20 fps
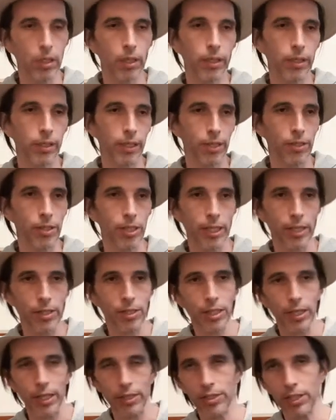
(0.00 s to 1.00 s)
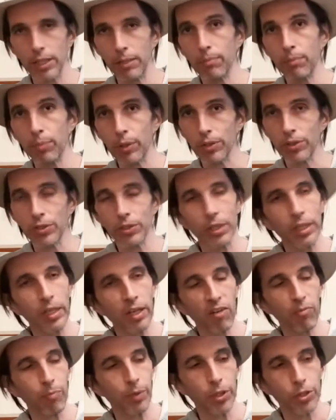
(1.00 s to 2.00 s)
nasty, nasty, nasty. But I've
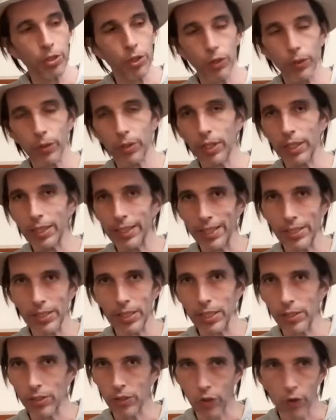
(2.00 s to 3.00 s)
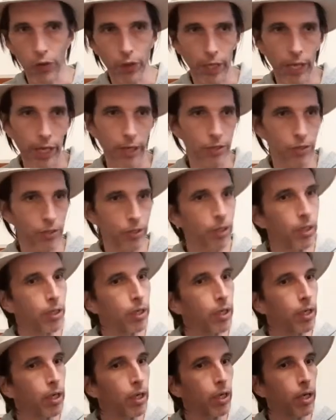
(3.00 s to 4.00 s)
been assured that this is not the case.
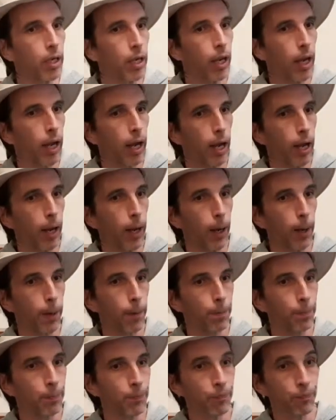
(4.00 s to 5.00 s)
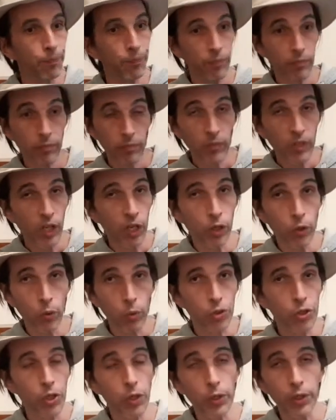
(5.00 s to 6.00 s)
You're
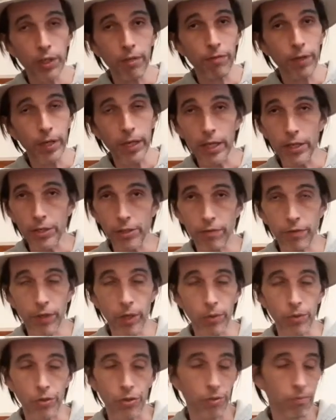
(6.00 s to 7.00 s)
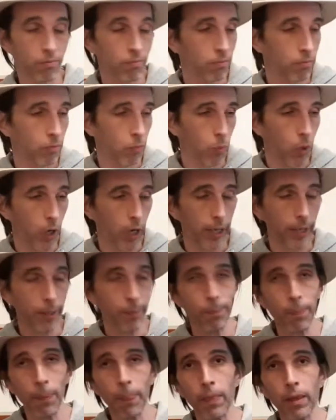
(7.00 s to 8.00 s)
also looking for ease of use. Why?
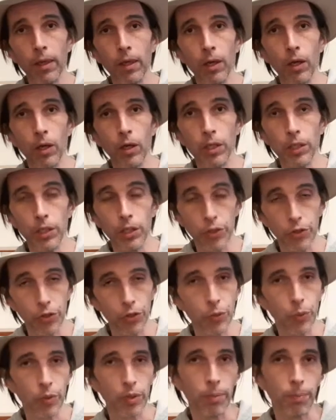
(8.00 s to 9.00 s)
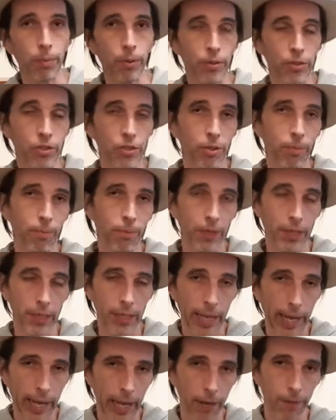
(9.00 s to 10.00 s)
You just want to put something
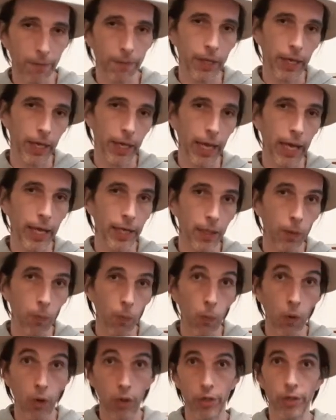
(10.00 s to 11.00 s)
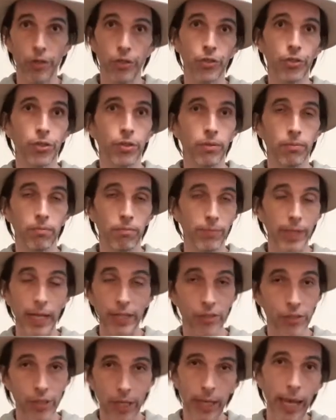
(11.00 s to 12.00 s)
out there and it works. That's
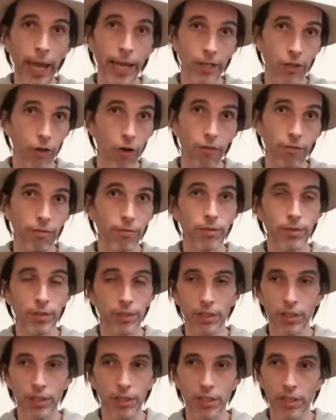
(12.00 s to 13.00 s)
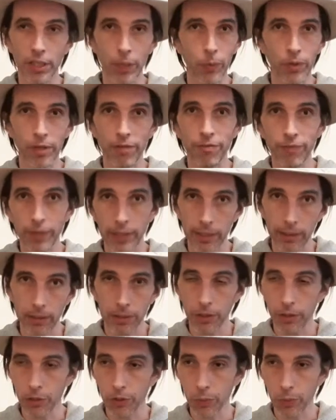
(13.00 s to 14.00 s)
it, end of. You don't want to fiddle, you
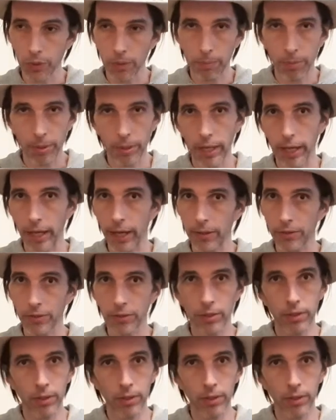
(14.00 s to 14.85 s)
just want to put it out,